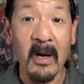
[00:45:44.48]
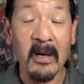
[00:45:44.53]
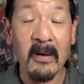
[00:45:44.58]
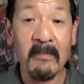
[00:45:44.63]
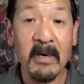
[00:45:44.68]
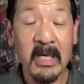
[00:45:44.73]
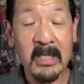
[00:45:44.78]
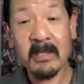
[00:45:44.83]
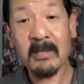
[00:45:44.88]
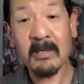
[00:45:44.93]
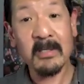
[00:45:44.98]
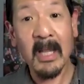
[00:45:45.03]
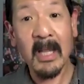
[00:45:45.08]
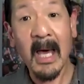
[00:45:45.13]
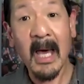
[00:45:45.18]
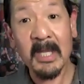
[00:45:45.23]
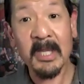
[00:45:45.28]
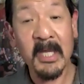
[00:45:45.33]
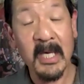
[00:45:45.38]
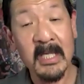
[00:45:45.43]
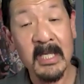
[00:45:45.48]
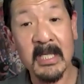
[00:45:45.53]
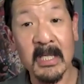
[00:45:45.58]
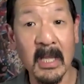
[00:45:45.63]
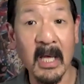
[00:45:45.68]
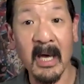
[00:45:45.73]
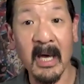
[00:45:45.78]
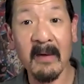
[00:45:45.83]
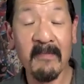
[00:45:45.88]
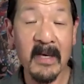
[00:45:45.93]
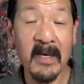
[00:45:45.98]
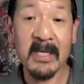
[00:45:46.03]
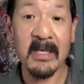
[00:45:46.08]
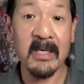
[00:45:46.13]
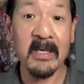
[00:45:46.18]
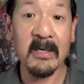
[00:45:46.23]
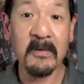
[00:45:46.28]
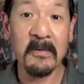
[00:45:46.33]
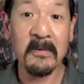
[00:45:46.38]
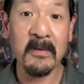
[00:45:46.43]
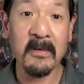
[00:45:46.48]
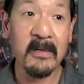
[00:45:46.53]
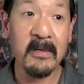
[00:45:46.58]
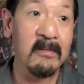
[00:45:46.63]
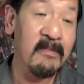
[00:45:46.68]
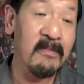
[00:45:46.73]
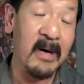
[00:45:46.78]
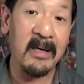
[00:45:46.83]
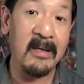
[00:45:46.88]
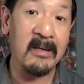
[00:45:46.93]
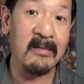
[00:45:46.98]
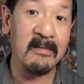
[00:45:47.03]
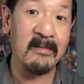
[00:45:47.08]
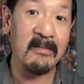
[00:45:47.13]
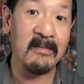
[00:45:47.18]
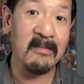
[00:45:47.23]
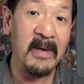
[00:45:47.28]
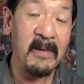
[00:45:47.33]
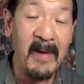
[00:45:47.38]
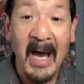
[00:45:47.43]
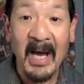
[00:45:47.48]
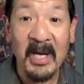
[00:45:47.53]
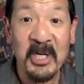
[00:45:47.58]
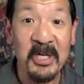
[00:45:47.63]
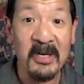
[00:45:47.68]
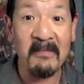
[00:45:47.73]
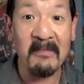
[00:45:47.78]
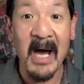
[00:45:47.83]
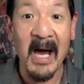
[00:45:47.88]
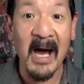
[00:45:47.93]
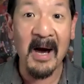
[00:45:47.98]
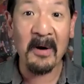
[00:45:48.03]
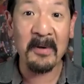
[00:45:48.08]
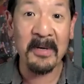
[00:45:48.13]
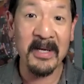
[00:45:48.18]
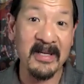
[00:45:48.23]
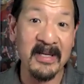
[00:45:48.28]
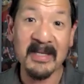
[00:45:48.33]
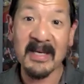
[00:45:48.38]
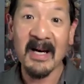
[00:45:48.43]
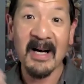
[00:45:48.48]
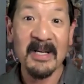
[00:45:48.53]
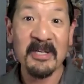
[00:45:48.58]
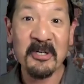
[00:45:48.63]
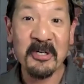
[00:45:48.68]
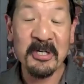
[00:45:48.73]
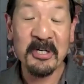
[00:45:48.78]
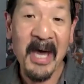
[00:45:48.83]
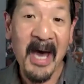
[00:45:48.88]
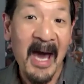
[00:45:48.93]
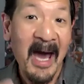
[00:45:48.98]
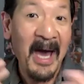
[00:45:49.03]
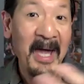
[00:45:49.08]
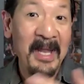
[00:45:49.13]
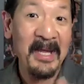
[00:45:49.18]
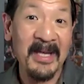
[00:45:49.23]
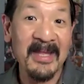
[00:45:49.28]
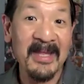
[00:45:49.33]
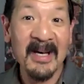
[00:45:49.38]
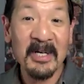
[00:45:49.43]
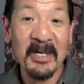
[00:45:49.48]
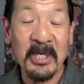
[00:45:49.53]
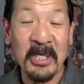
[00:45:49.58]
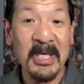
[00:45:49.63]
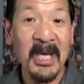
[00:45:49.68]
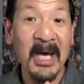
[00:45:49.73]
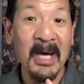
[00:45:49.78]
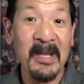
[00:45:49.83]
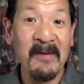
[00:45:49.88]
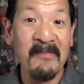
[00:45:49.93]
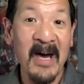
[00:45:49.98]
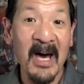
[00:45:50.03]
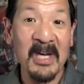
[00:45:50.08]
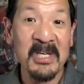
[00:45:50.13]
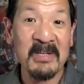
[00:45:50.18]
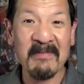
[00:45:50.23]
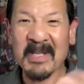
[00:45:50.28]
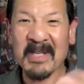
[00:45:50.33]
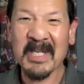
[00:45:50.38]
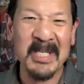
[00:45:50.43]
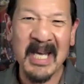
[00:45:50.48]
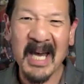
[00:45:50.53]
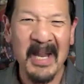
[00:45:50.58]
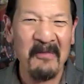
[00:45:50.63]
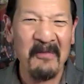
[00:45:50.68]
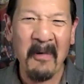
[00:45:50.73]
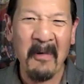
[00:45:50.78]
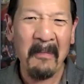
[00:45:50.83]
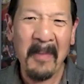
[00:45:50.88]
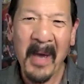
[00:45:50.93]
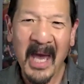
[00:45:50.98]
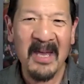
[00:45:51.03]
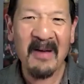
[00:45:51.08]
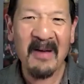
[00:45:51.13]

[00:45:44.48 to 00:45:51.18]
because there's a lot of things in life that you might be passionate about and you're good at and society values, but society won't pay you